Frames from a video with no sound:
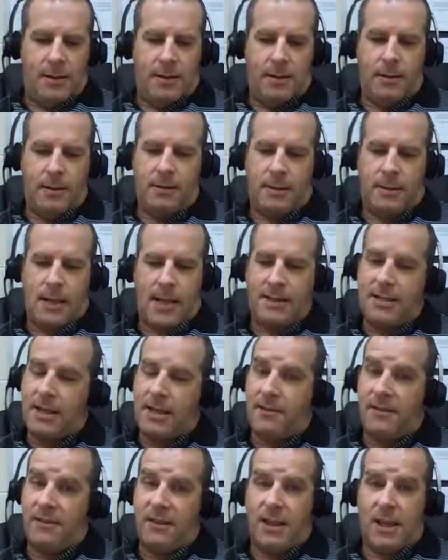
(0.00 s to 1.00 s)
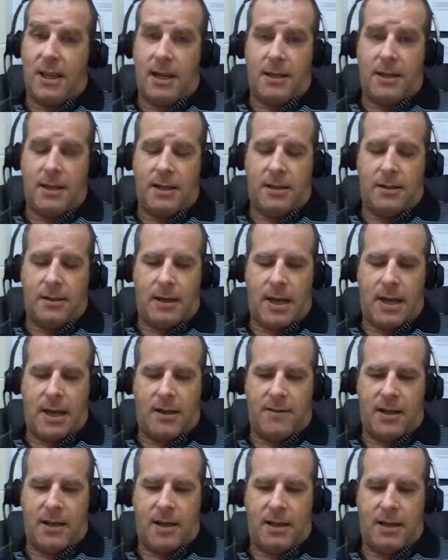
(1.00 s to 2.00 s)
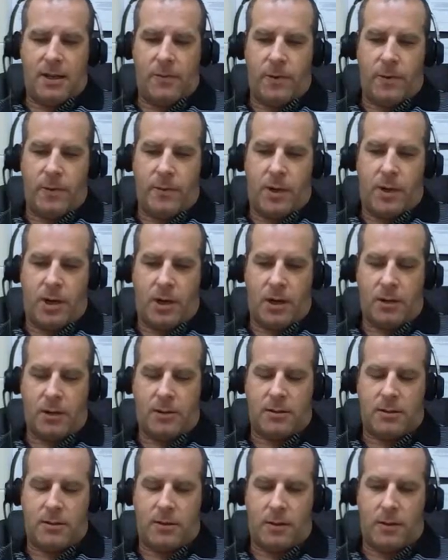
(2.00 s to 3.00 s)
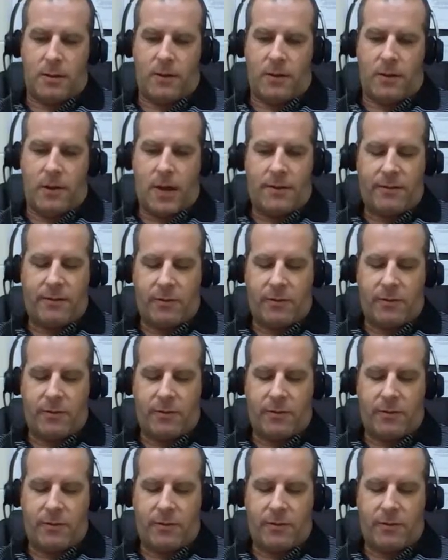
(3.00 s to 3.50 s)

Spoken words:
slide 70, I didn't have any remarks, so if you have